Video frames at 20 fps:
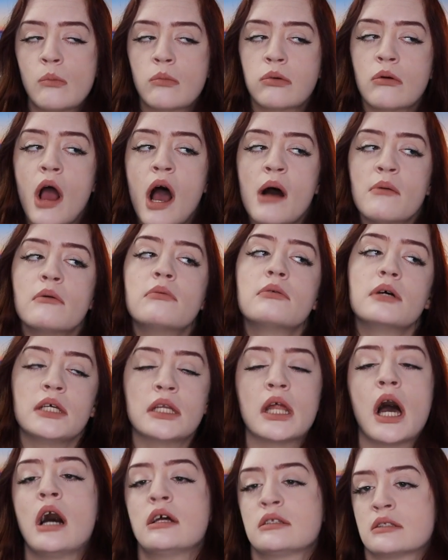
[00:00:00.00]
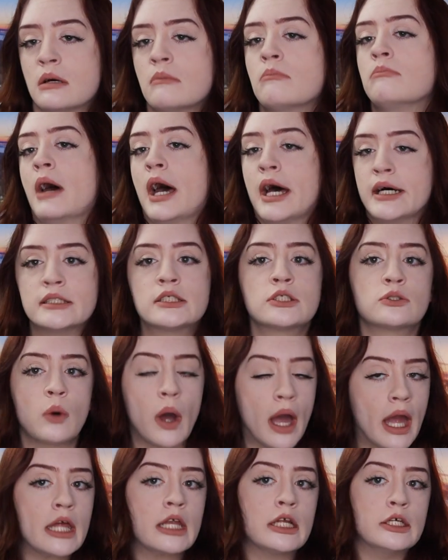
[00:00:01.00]
Probably not the best
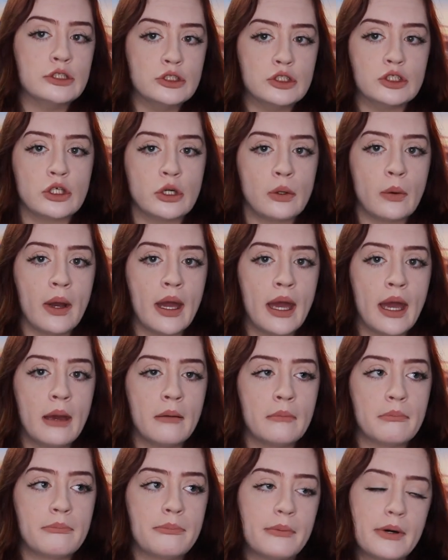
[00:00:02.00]
way to do it,